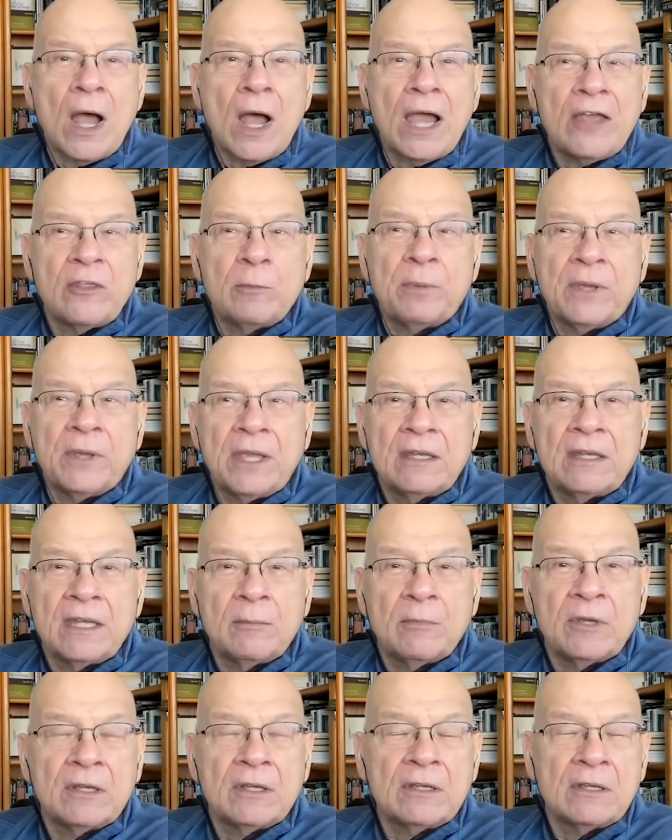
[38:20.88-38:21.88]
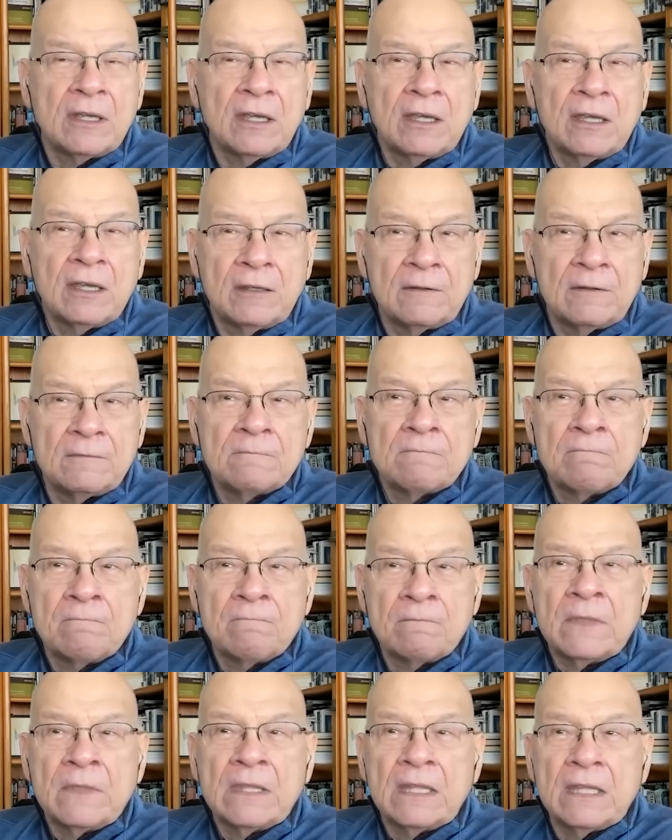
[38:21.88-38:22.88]
why the pandemic
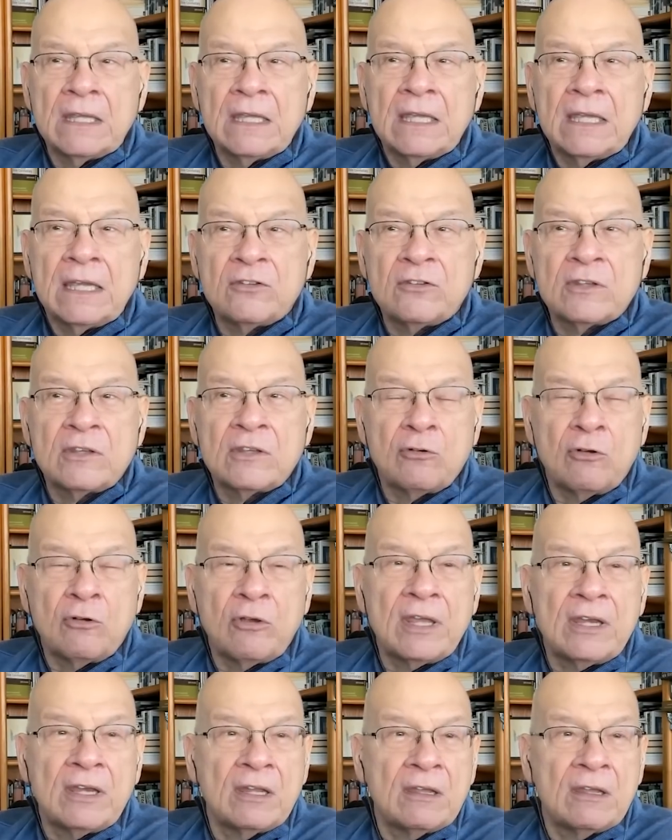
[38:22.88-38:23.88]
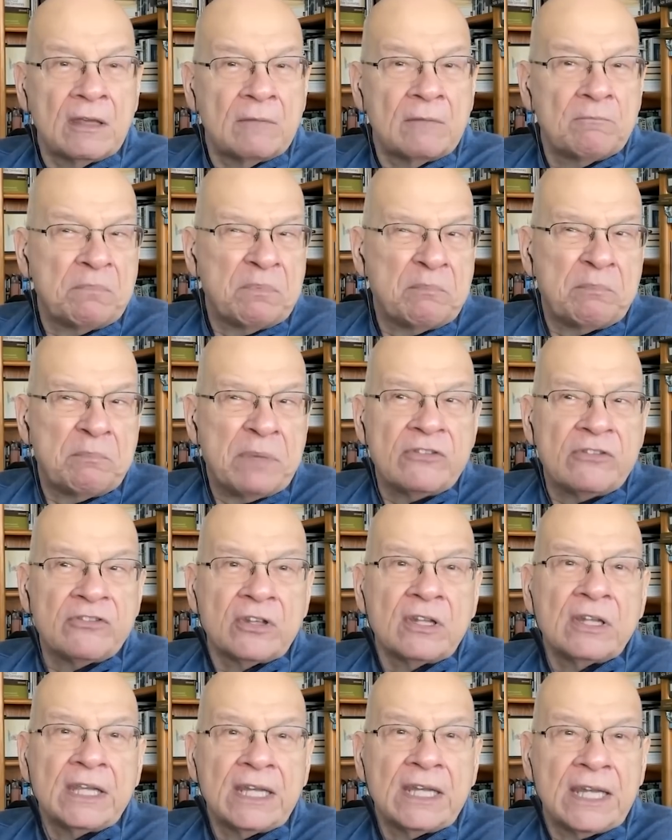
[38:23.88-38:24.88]
has created
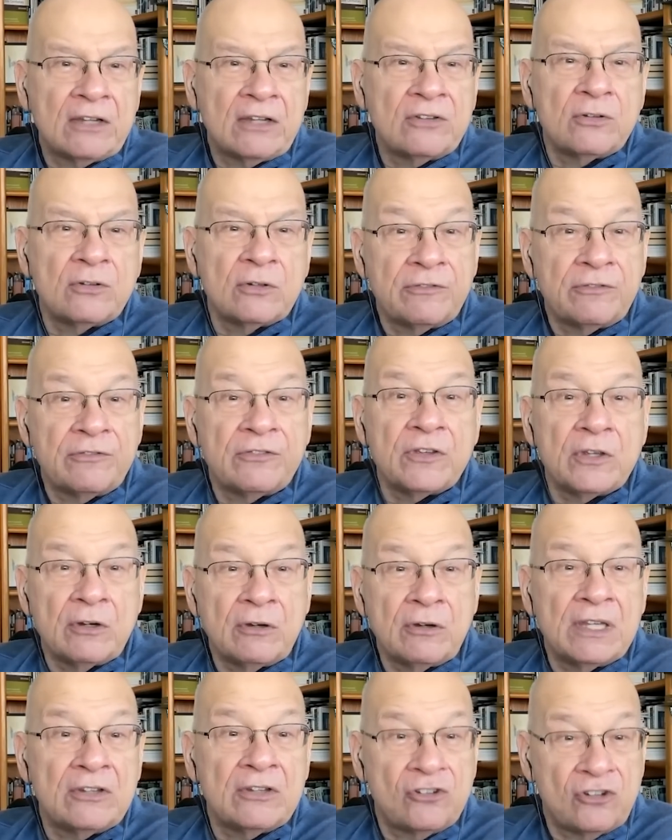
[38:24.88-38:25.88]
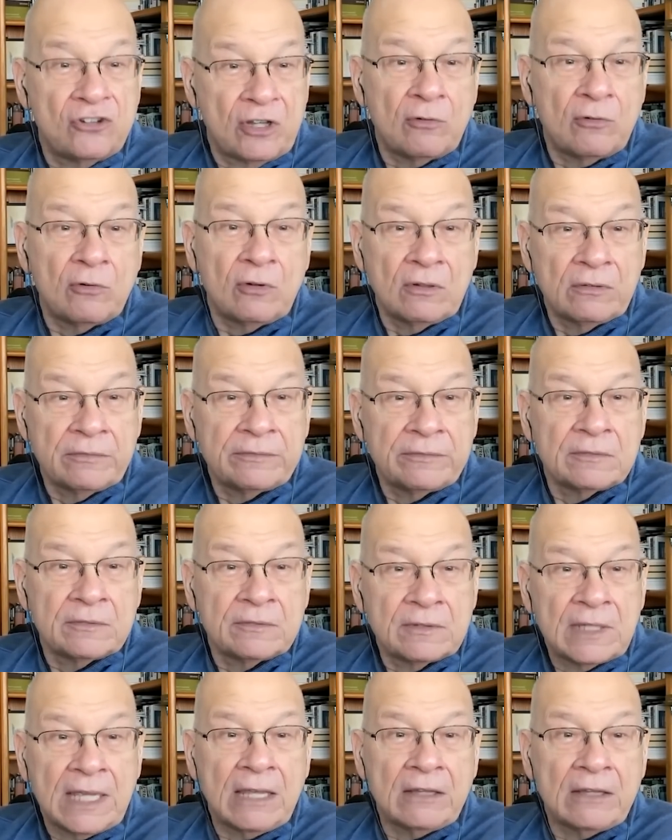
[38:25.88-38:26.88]
basically an attitude of fear in general
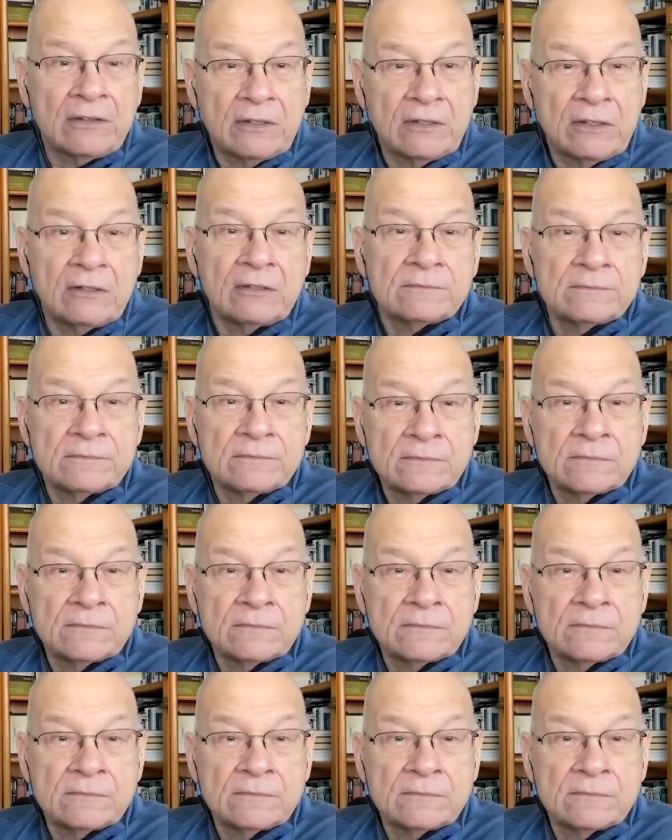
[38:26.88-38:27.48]
out there.